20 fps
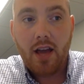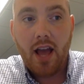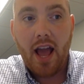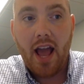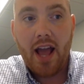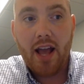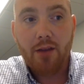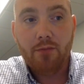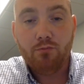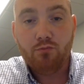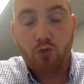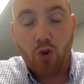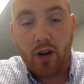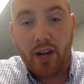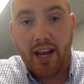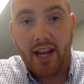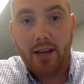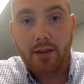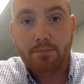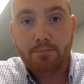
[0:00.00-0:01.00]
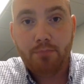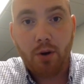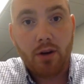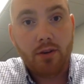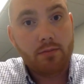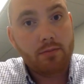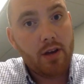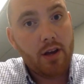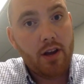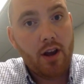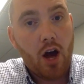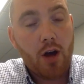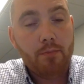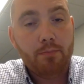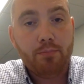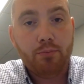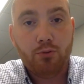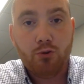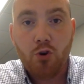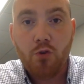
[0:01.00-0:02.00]
a rookie but an
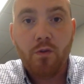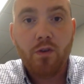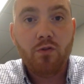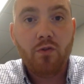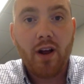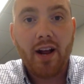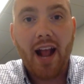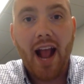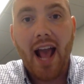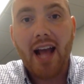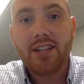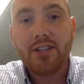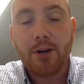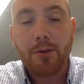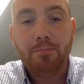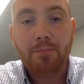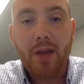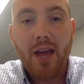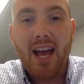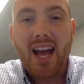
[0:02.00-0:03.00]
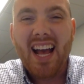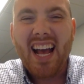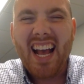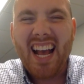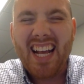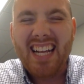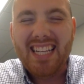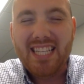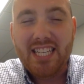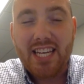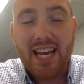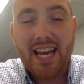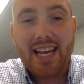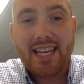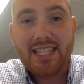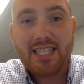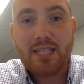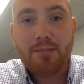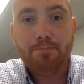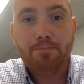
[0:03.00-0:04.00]
unproven right hander, into
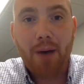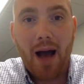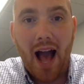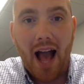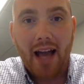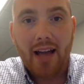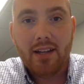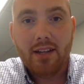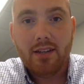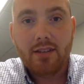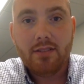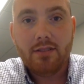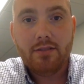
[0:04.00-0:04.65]
his spot.